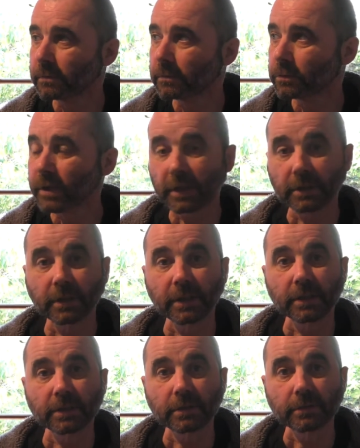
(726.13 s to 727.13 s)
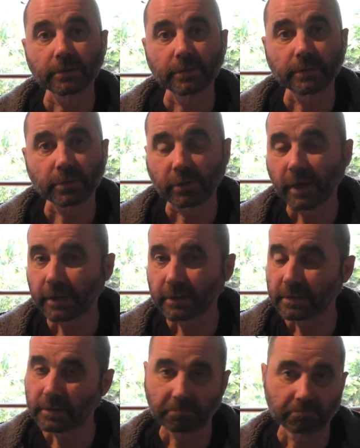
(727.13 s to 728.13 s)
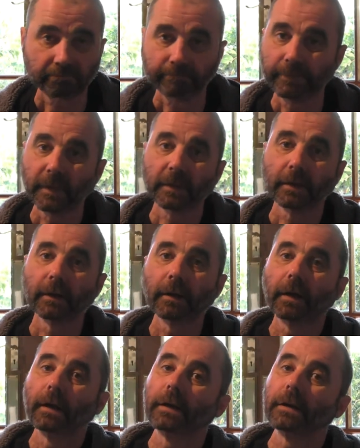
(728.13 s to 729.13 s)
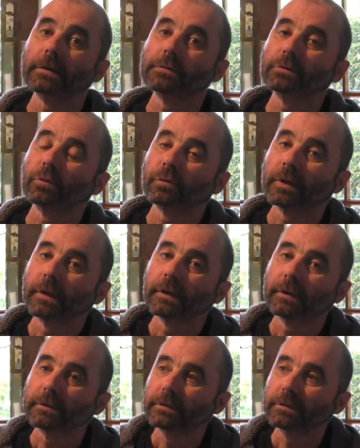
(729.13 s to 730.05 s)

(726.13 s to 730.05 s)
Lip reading: traction engines, trucks, you know, it's all there.